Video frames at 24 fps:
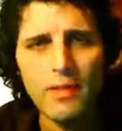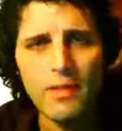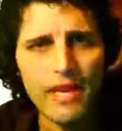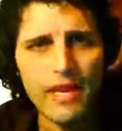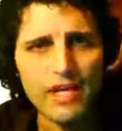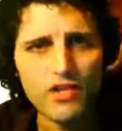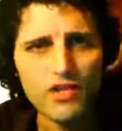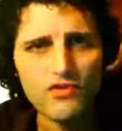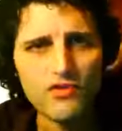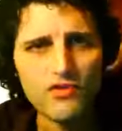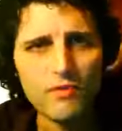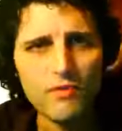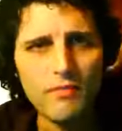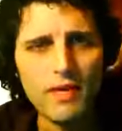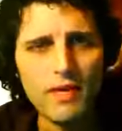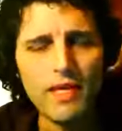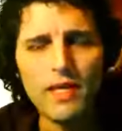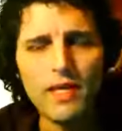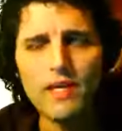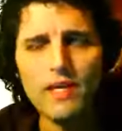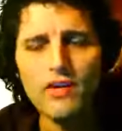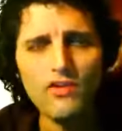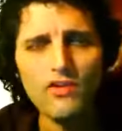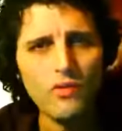The
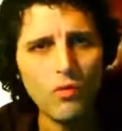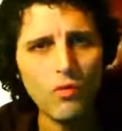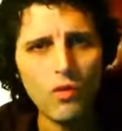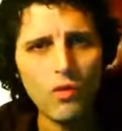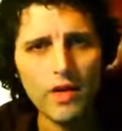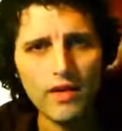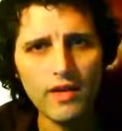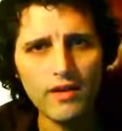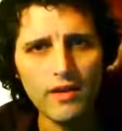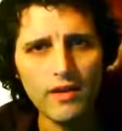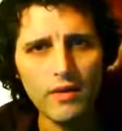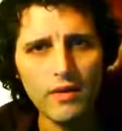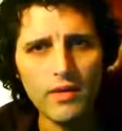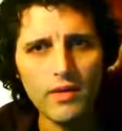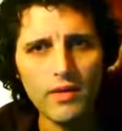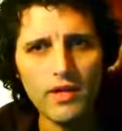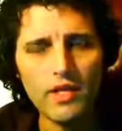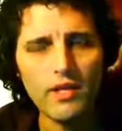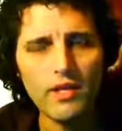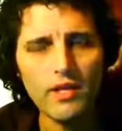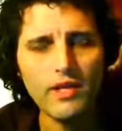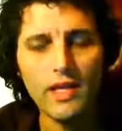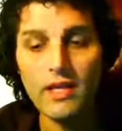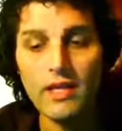mainstream media doesn't want to
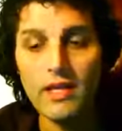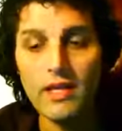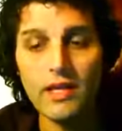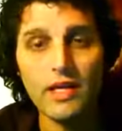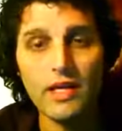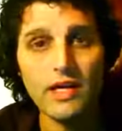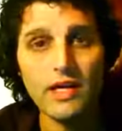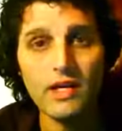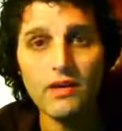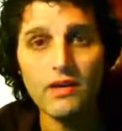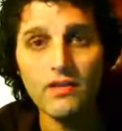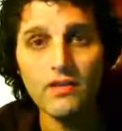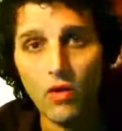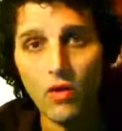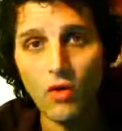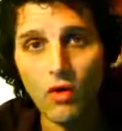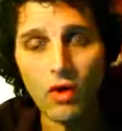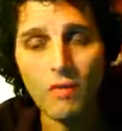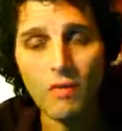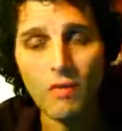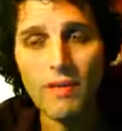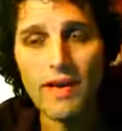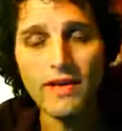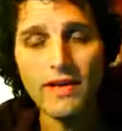deal with it. They're not going to
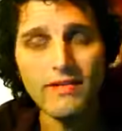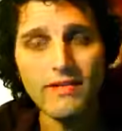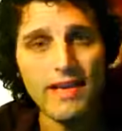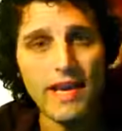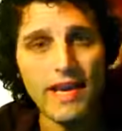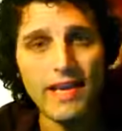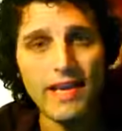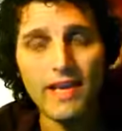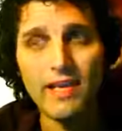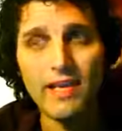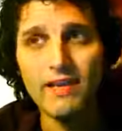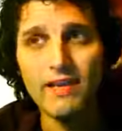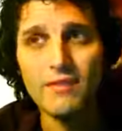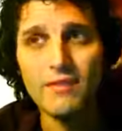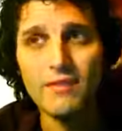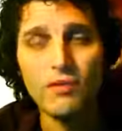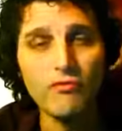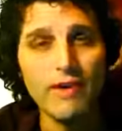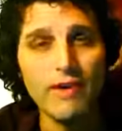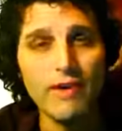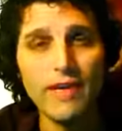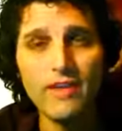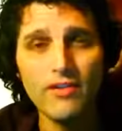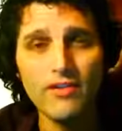talk about it to any
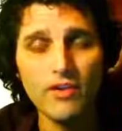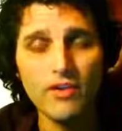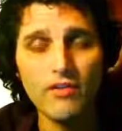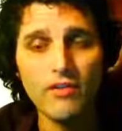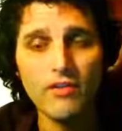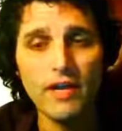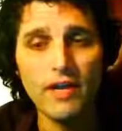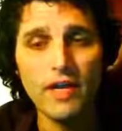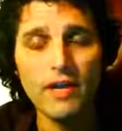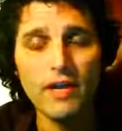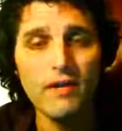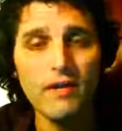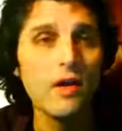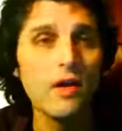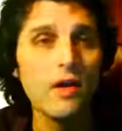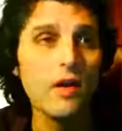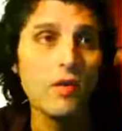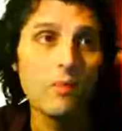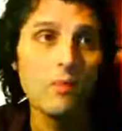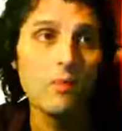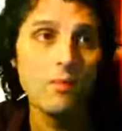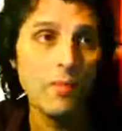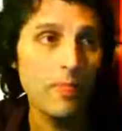great degree.